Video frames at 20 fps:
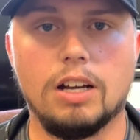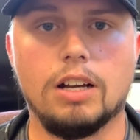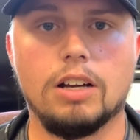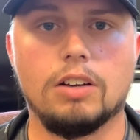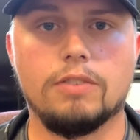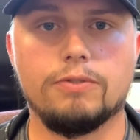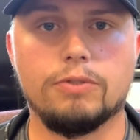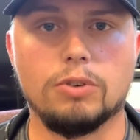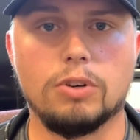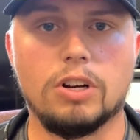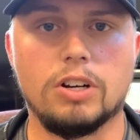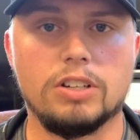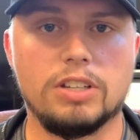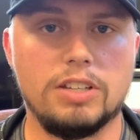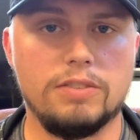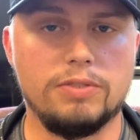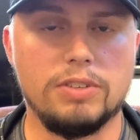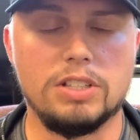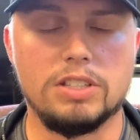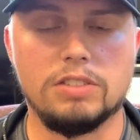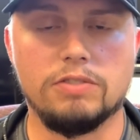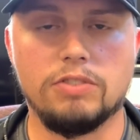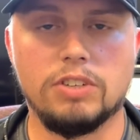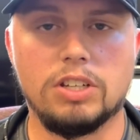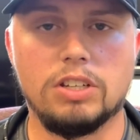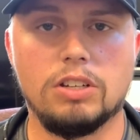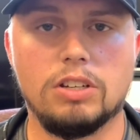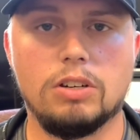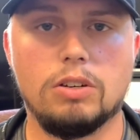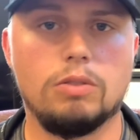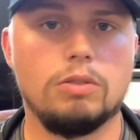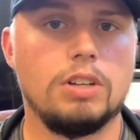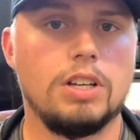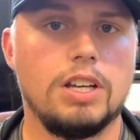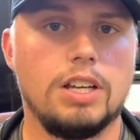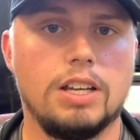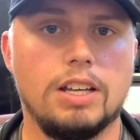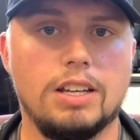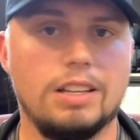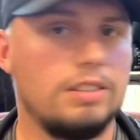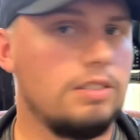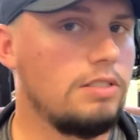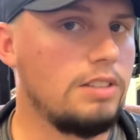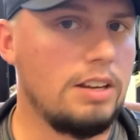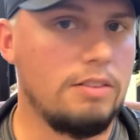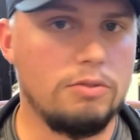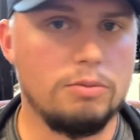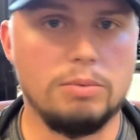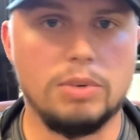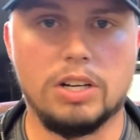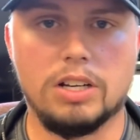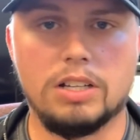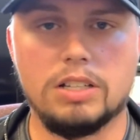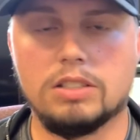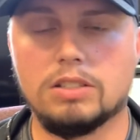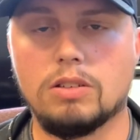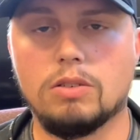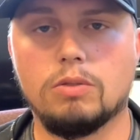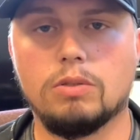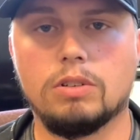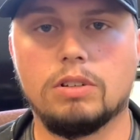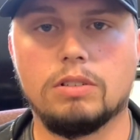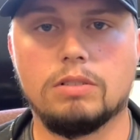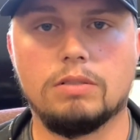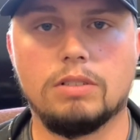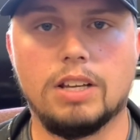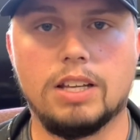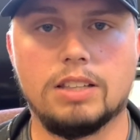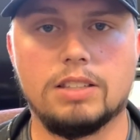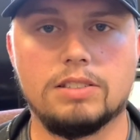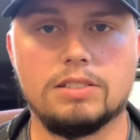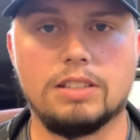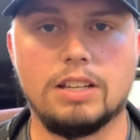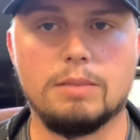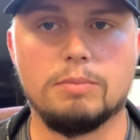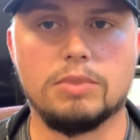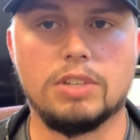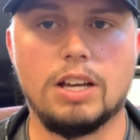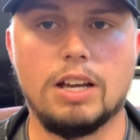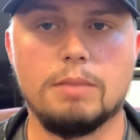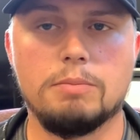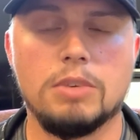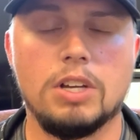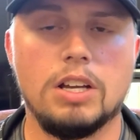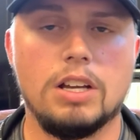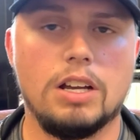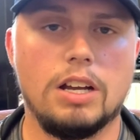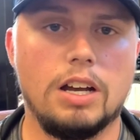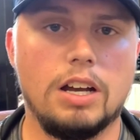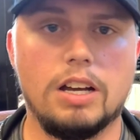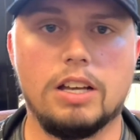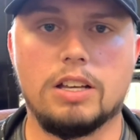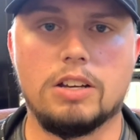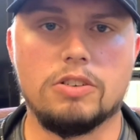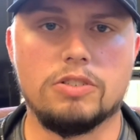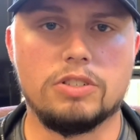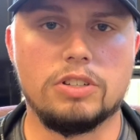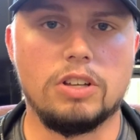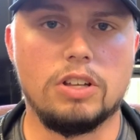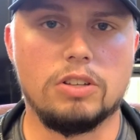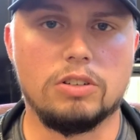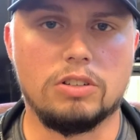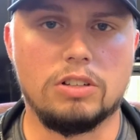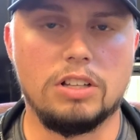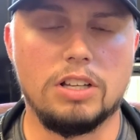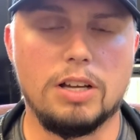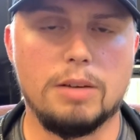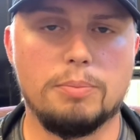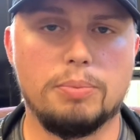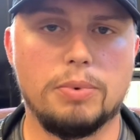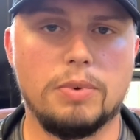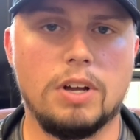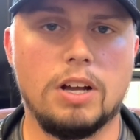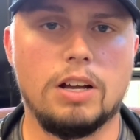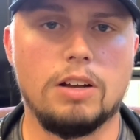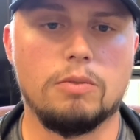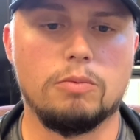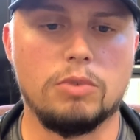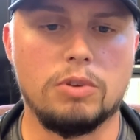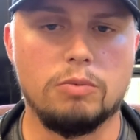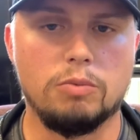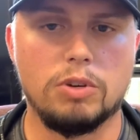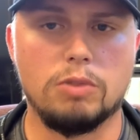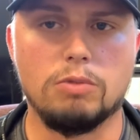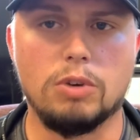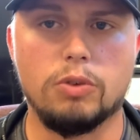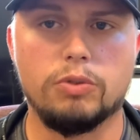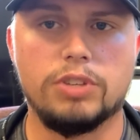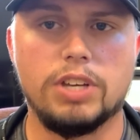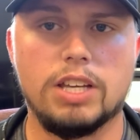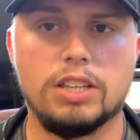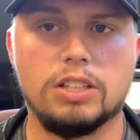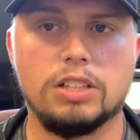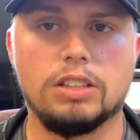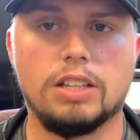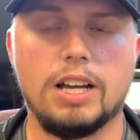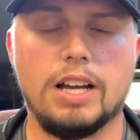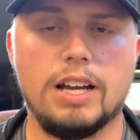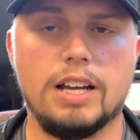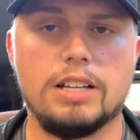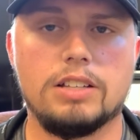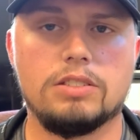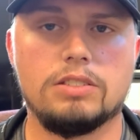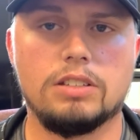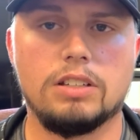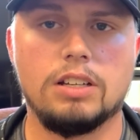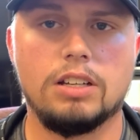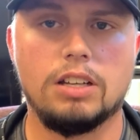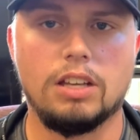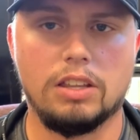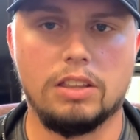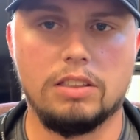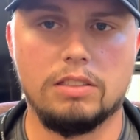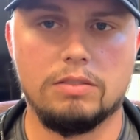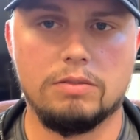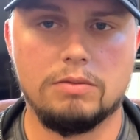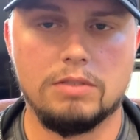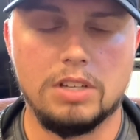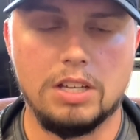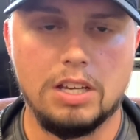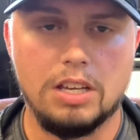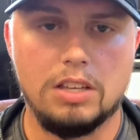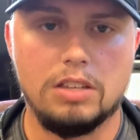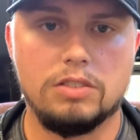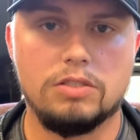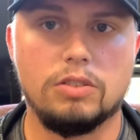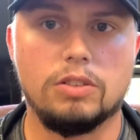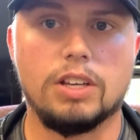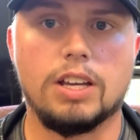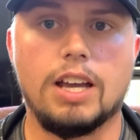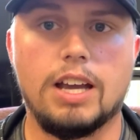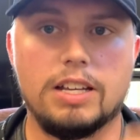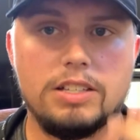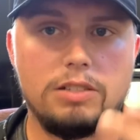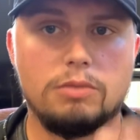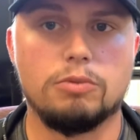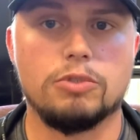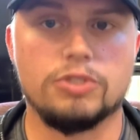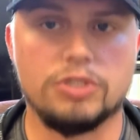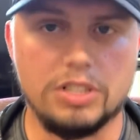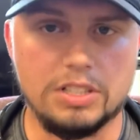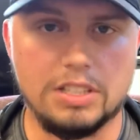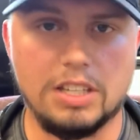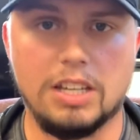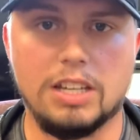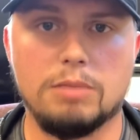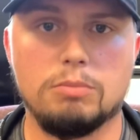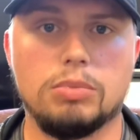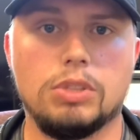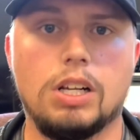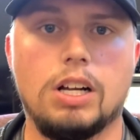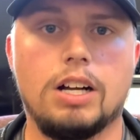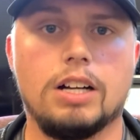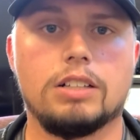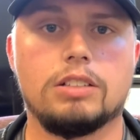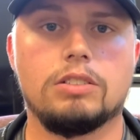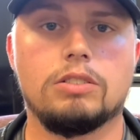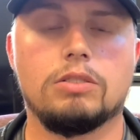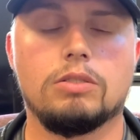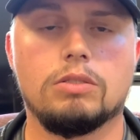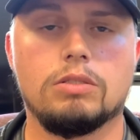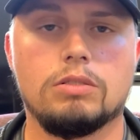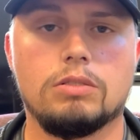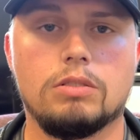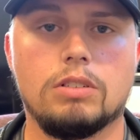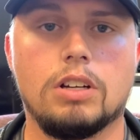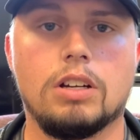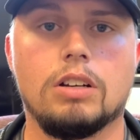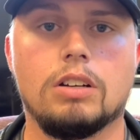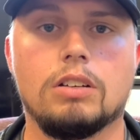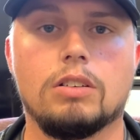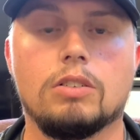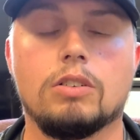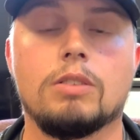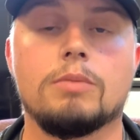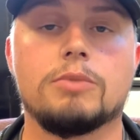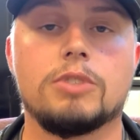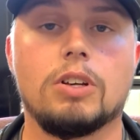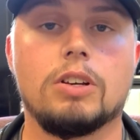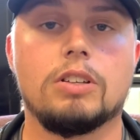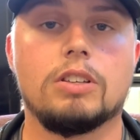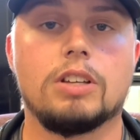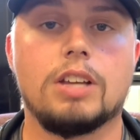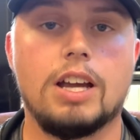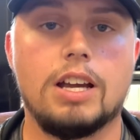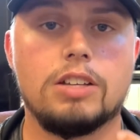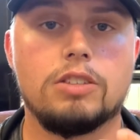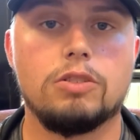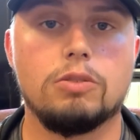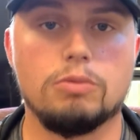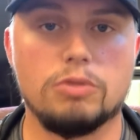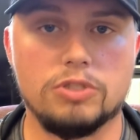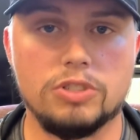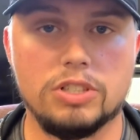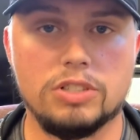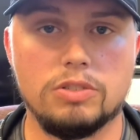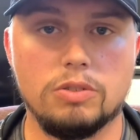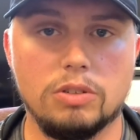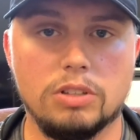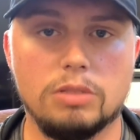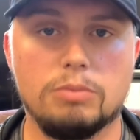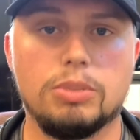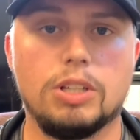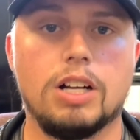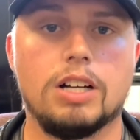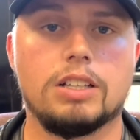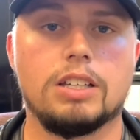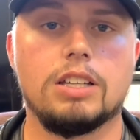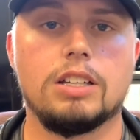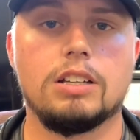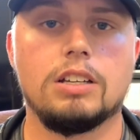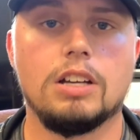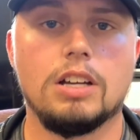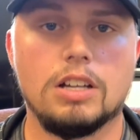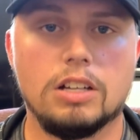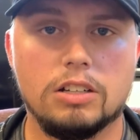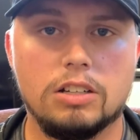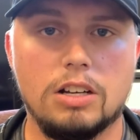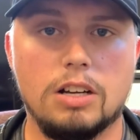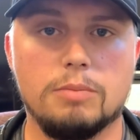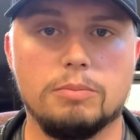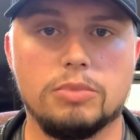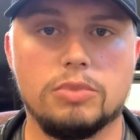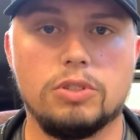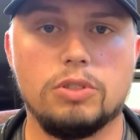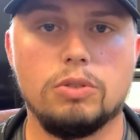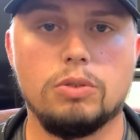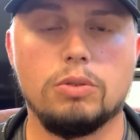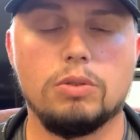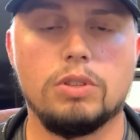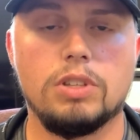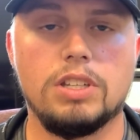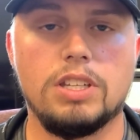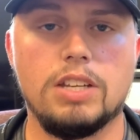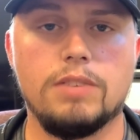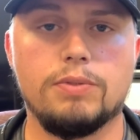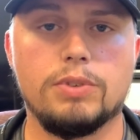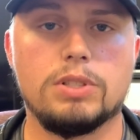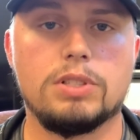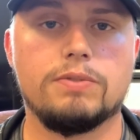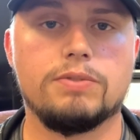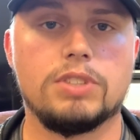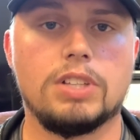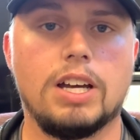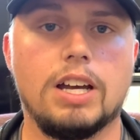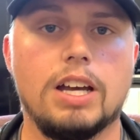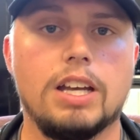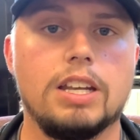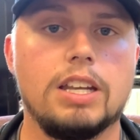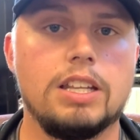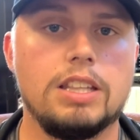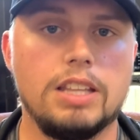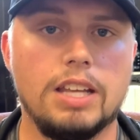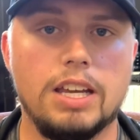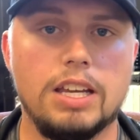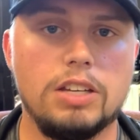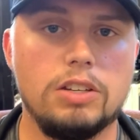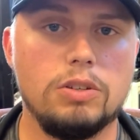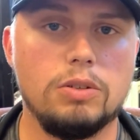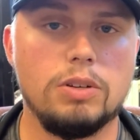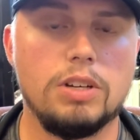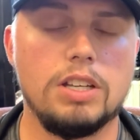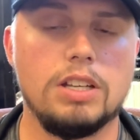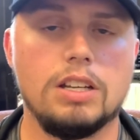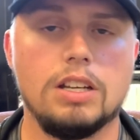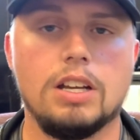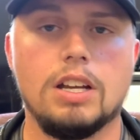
for our defensive endo, it's everybody's going at the same time. Here's another clip when we rotate the lines. So the guys that were just getting blocked, or I'm sorry, the guys who were just doing the blocking come to the defensive side and they do it.